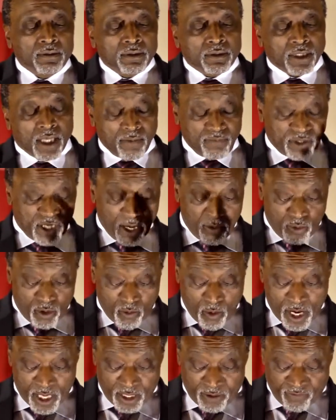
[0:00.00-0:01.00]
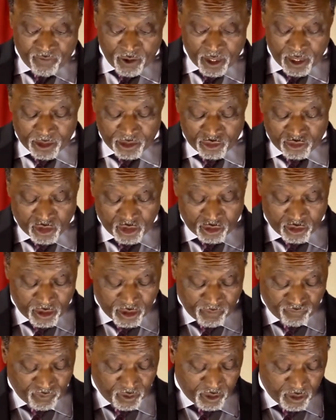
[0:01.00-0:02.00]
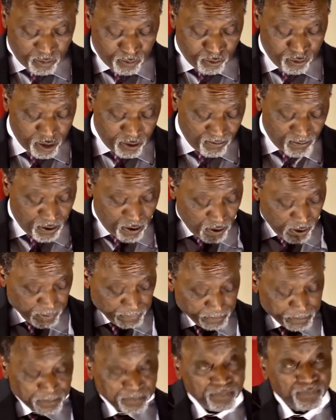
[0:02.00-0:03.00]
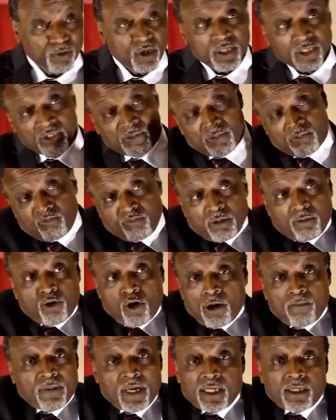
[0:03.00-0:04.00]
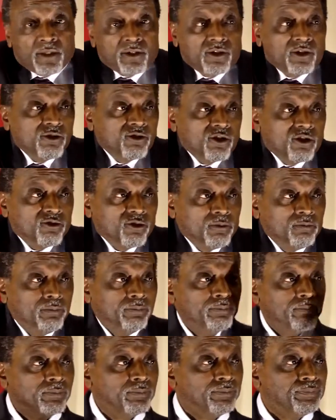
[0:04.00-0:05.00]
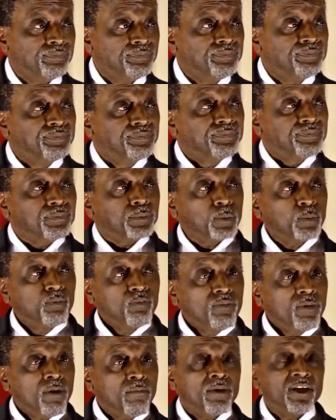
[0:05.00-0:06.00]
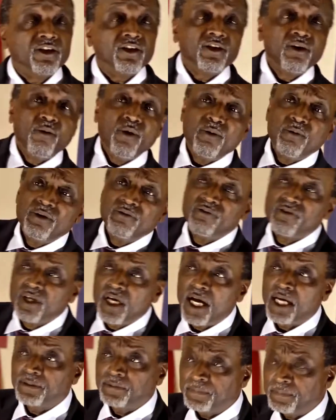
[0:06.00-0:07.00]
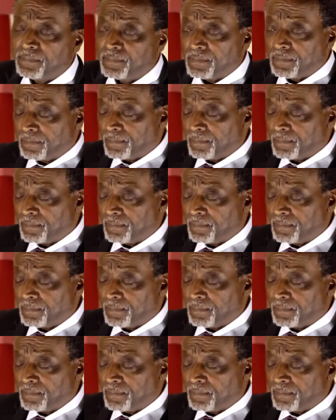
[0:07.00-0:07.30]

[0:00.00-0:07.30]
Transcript: Some say we're waiting for a decision of the Supreme Court. Well, the Supreme Court made its decision. But you know what we've forgotten?